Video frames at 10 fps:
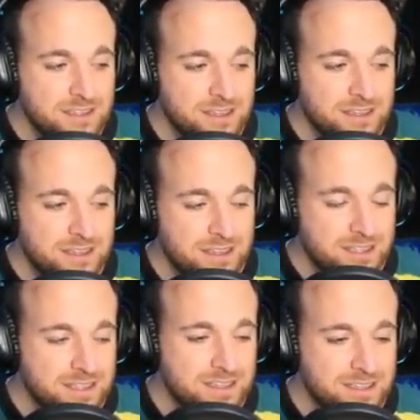
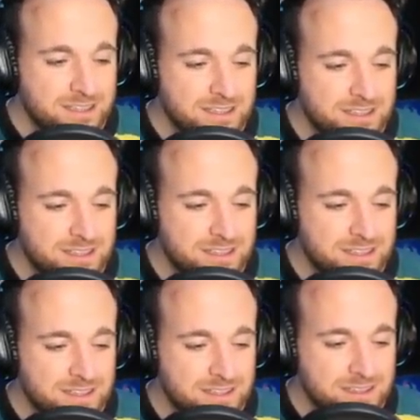
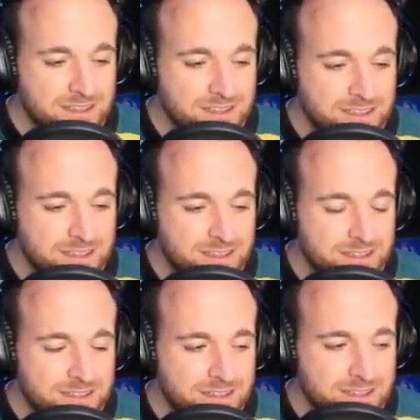
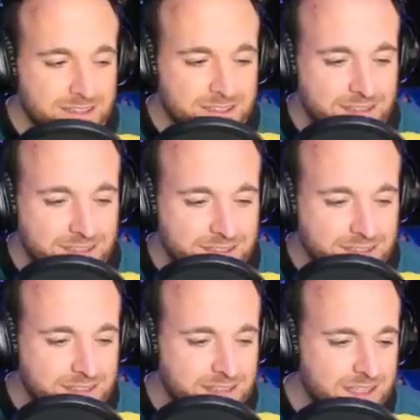
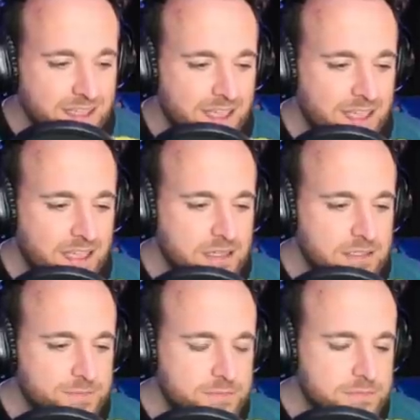
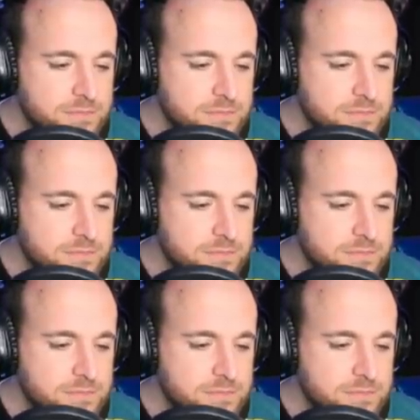[no speech]